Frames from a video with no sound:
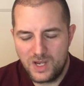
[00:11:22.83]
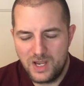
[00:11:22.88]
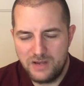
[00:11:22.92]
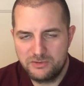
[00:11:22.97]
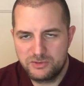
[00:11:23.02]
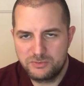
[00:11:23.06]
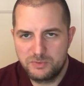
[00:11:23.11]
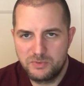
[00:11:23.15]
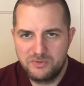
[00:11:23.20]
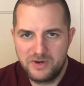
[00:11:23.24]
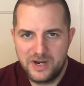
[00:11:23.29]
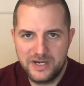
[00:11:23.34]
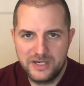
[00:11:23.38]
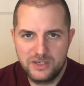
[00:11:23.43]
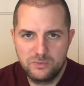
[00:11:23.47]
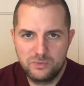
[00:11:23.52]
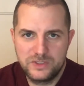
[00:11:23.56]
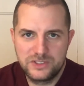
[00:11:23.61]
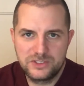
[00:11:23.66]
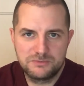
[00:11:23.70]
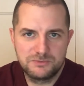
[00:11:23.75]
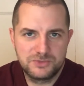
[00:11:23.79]
was
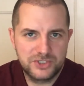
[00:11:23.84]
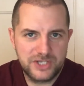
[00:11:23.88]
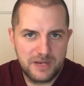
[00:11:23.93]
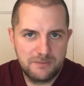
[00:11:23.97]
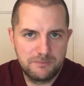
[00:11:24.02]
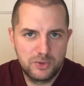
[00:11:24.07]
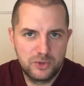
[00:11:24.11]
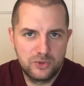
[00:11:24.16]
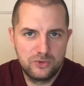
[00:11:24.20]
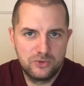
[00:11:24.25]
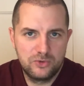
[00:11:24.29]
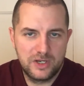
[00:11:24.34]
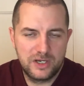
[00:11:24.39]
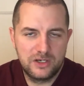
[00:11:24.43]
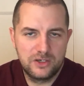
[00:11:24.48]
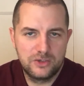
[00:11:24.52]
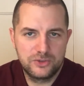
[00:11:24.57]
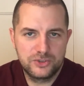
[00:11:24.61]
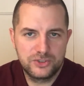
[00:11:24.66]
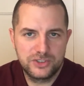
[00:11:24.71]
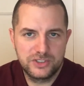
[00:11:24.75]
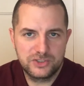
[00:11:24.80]
provided with some shampoo and
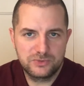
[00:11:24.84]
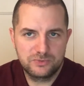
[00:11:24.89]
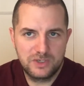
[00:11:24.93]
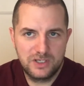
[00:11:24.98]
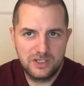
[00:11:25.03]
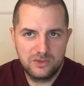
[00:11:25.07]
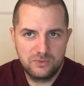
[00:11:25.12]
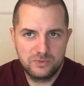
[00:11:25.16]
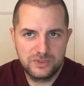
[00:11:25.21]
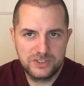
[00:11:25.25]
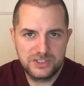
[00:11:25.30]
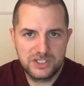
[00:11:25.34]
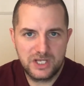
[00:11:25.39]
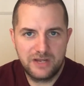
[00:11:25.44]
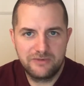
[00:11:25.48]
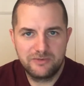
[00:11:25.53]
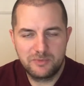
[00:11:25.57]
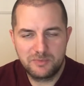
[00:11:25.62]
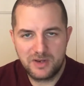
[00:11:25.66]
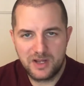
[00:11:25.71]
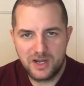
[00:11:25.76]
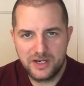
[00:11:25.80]
lotion as well, which
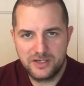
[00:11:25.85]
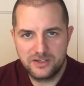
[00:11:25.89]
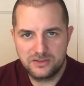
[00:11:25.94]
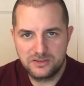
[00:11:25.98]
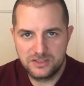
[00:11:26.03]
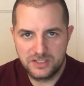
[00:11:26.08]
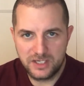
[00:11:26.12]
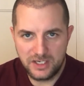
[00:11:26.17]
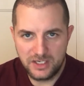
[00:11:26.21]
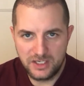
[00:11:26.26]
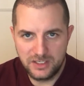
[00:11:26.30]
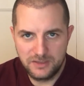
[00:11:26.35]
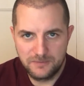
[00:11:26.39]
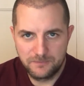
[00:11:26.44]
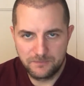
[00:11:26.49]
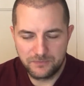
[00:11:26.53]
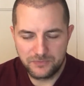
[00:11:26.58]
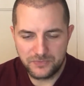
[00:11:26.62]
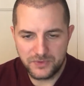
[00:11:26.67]
I've applied on daily.